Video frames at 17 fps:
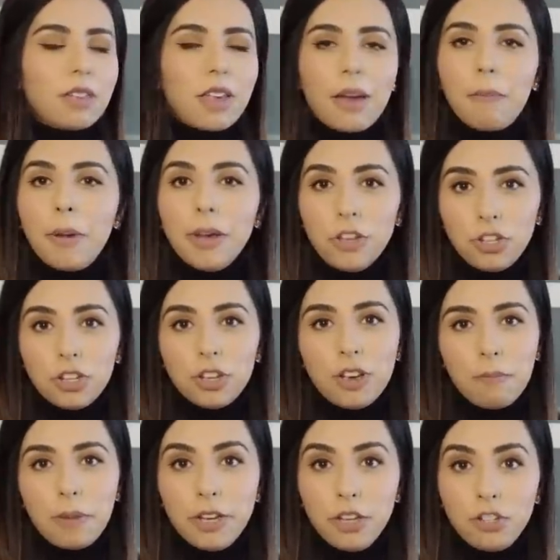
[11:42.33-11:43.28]
A bunch
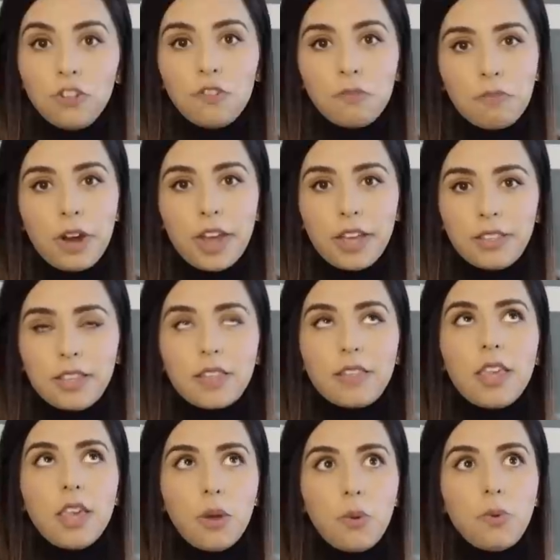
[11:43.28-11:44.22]
of brands. Like,
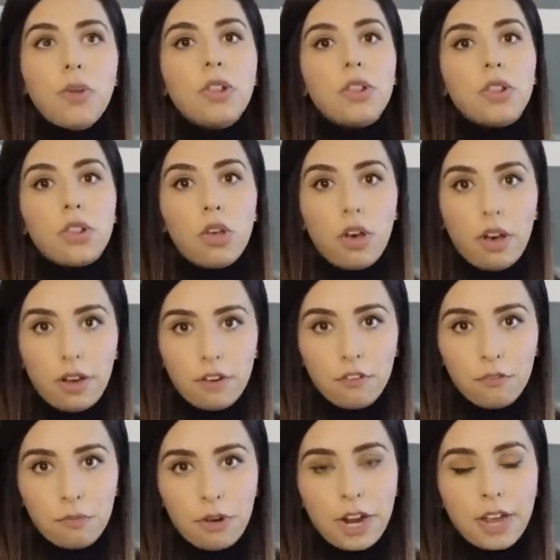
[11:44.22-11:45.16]
they own a lot
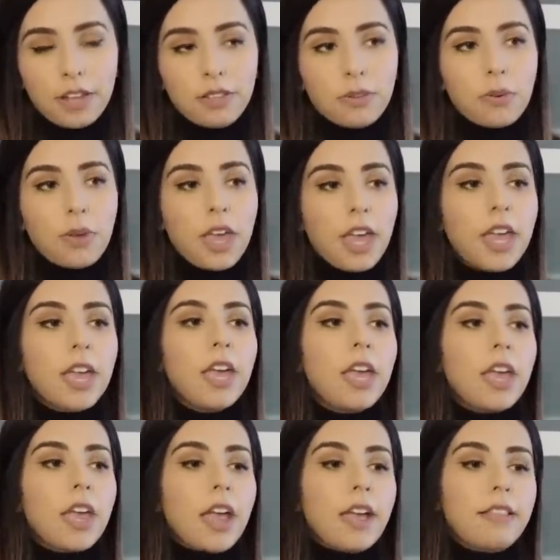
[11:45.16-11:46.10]
of brands, okay?
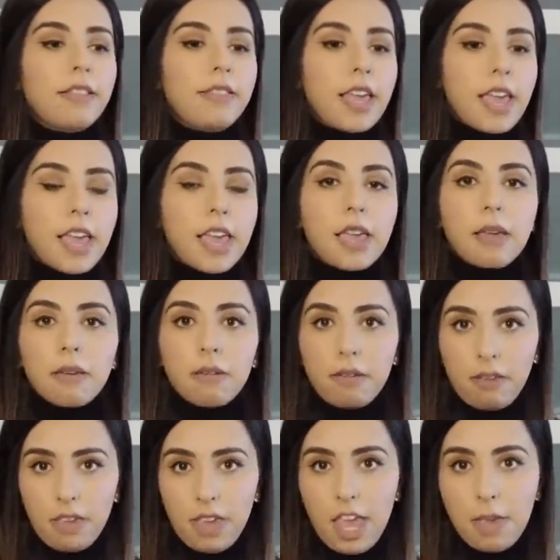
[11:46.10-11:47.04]
And they
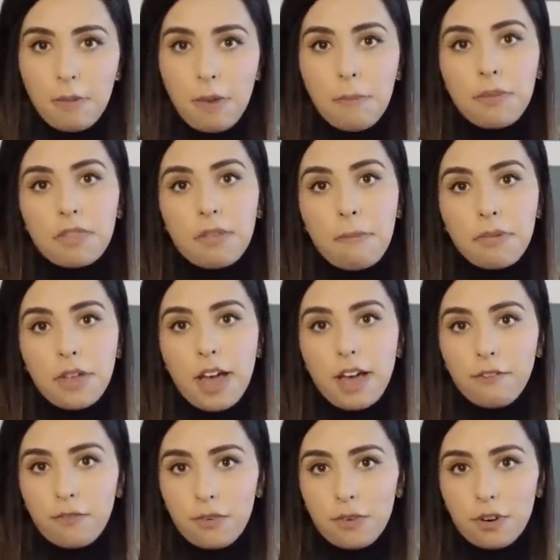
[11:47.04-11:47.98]
came up with a
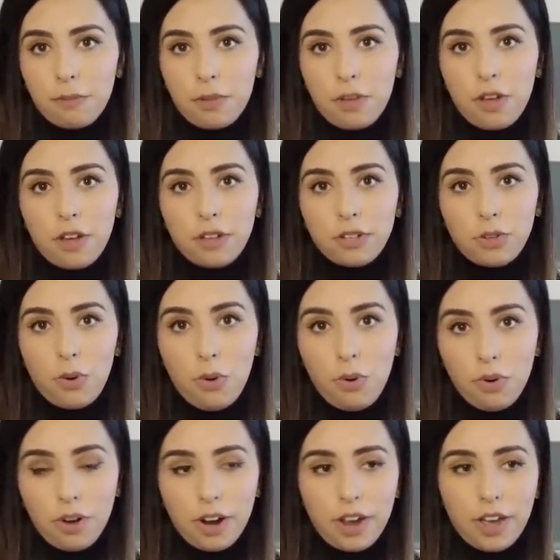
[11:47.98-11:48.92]
platform called
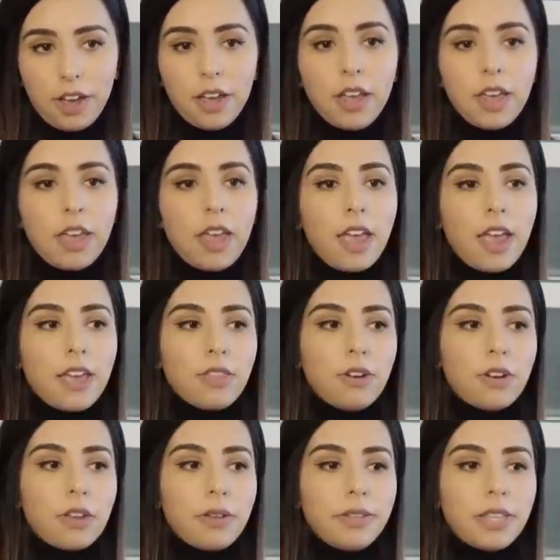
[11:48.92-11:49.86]
Aura, and
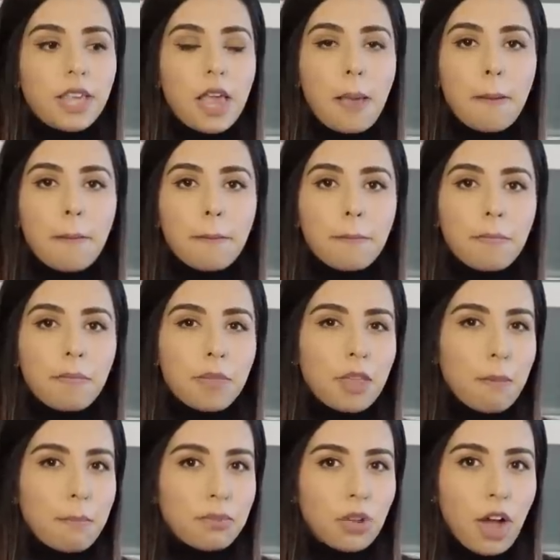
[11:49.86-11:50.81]
they're using
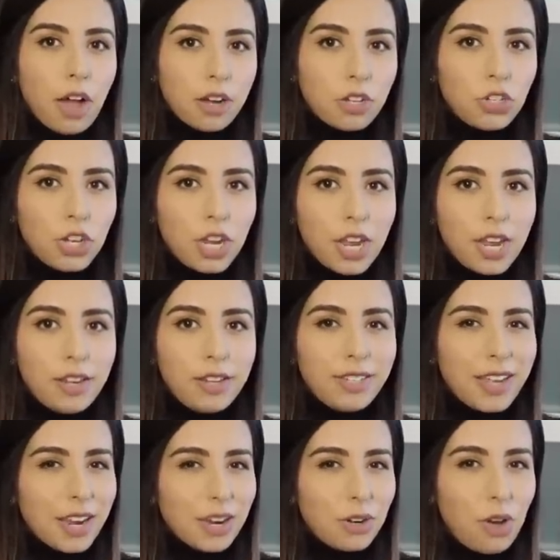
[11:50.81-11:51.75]

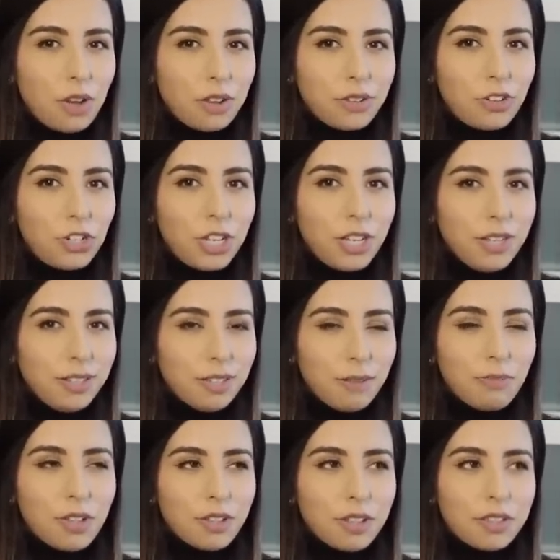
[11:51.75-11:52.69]
blockchain technology,
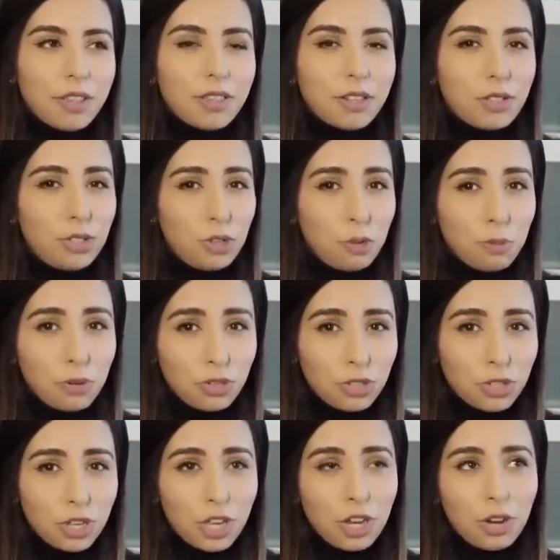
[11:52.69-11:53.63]
something like that, that's super
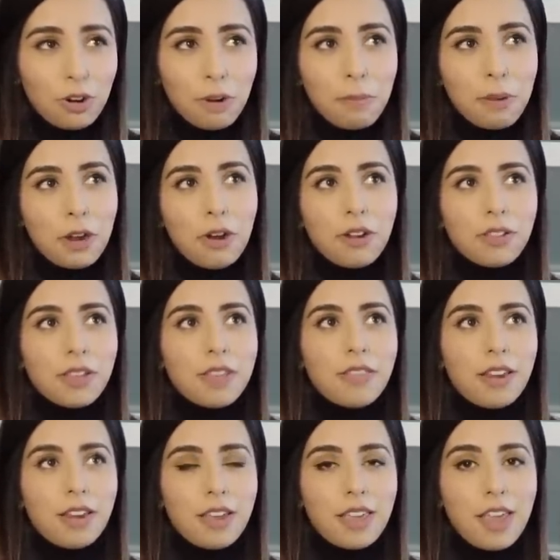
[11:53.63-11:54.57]
secure apparently,
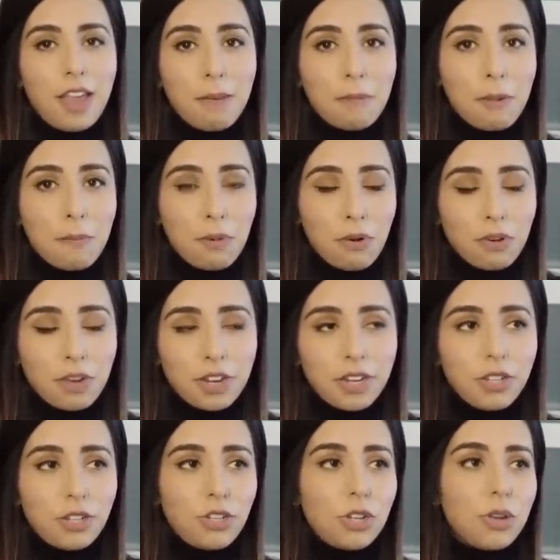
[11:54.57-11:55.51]
that it can't be broken
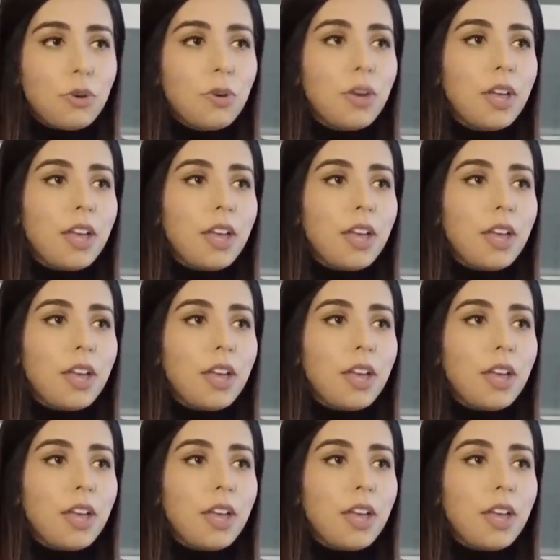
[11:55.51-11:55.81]
into,